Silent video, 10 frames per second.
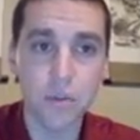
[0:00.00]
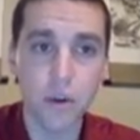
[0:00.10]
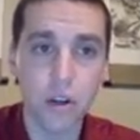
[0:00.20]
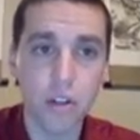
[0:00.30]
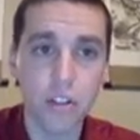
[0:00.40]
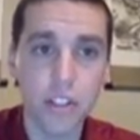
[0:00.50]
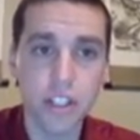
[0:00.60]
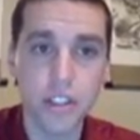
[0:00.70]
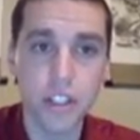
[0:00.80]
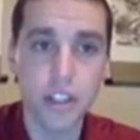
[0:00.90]
Well,
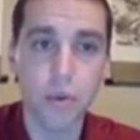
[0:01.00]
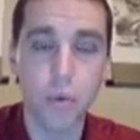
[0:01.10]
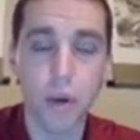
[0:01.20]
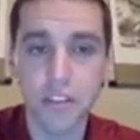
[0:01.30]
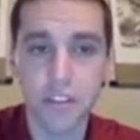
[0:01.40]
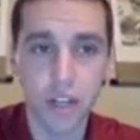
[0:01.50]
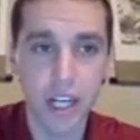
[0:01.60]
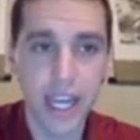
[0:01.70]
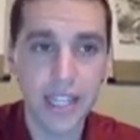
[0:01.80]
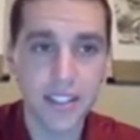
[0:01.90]
clearly the 1 and
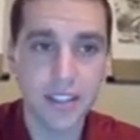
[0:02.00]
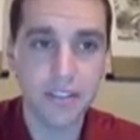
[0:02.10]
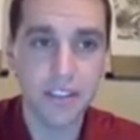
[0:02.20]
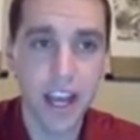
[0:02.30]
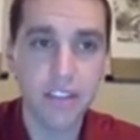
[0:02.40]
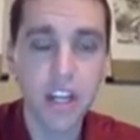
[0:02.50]
4 adds to 5.